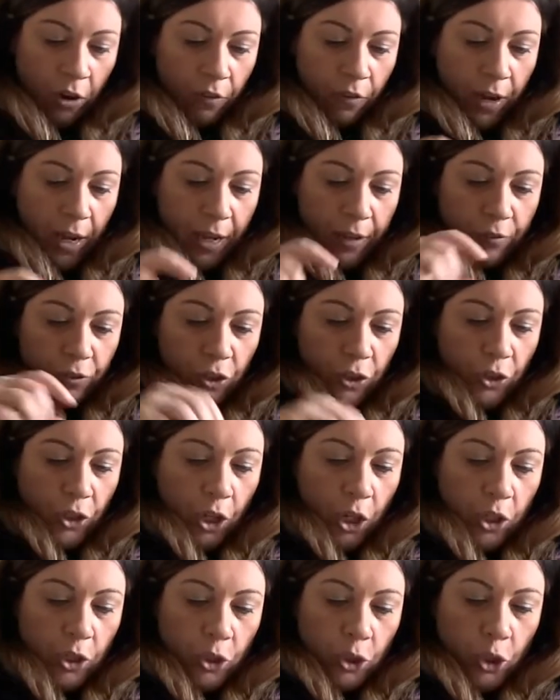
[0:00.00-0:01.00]
Right, I've just
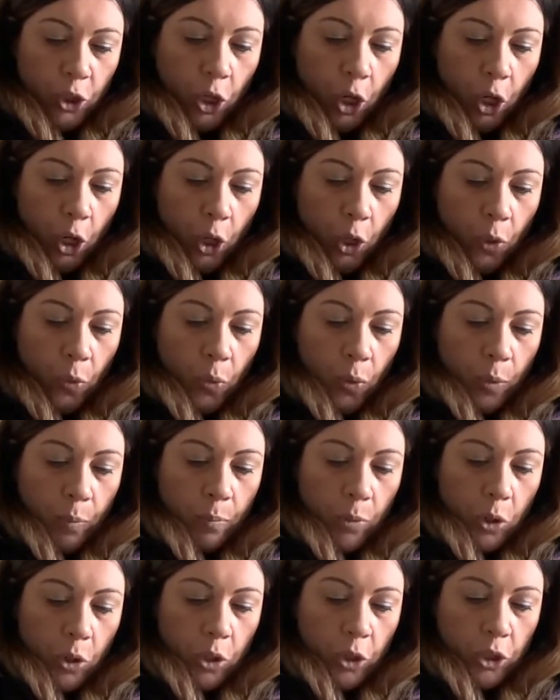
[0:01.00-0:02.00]
got 2
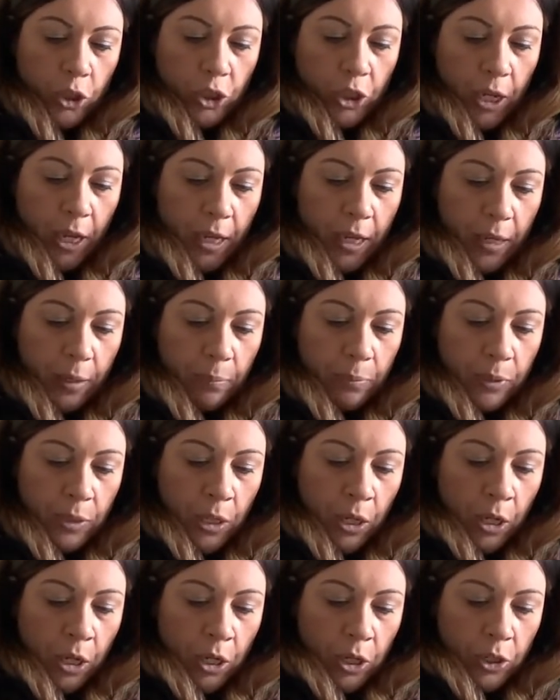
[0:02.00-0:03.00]
more shapes
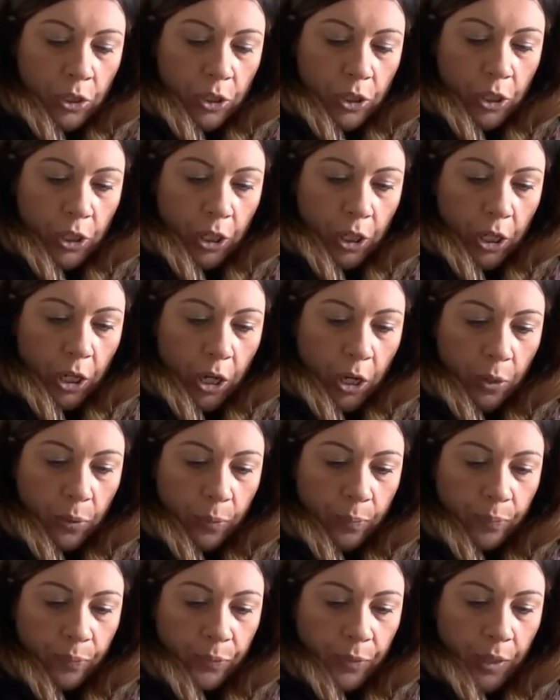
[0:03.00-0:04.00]
to go.
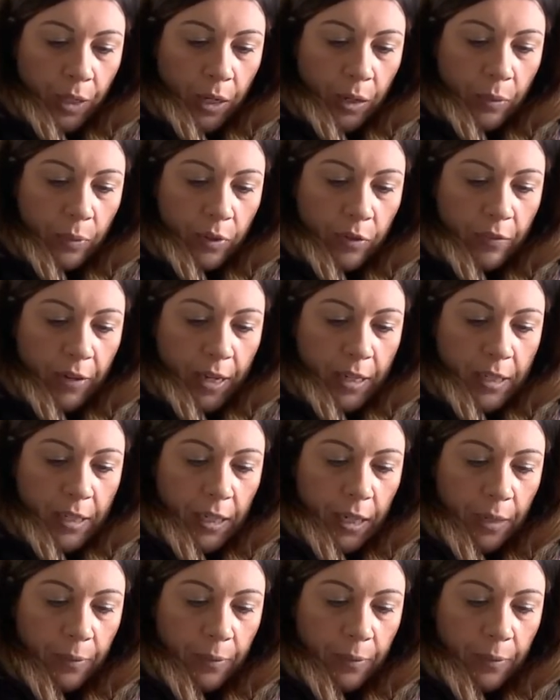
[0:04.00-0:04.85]
Are you ready?